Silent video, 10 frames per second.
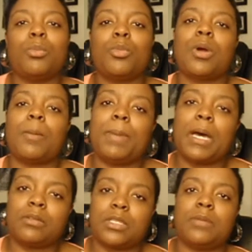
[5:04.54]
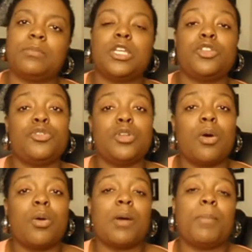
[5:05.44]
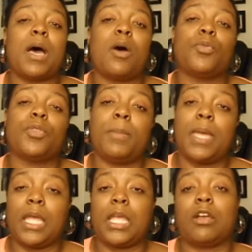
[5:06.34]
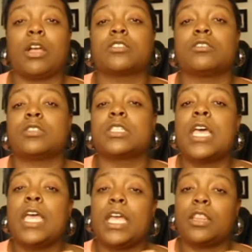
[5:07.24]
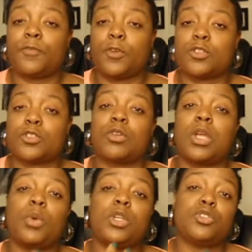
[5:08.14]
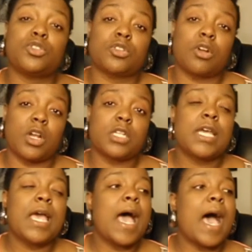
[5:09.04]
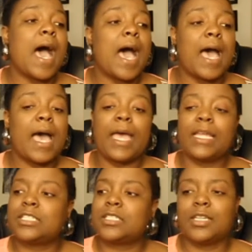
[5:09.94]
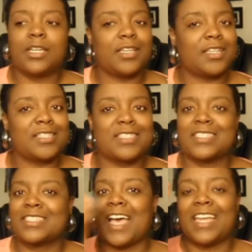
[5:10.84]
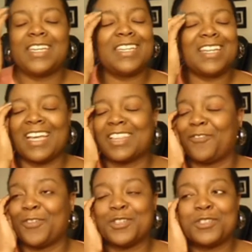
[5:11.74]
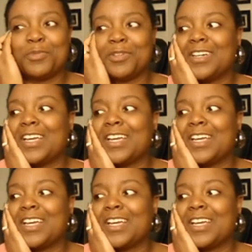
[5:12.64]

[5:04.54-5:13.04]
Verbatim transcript: more about them than you know about the main characters in the first story when you start. I just, I didn't like the first book.